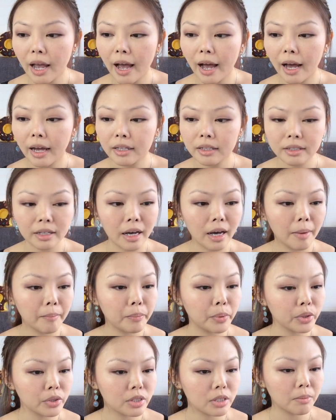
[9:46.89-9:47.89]
and then
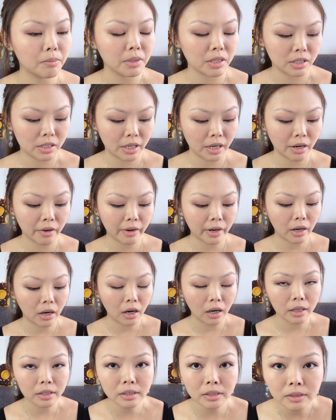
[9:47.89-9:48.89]
put some mascara
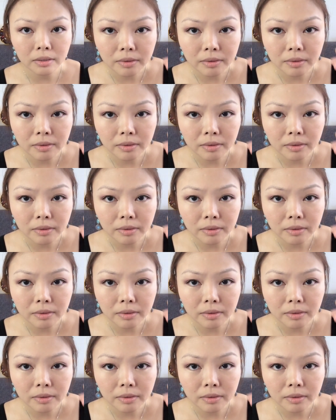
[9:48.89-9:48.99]
on.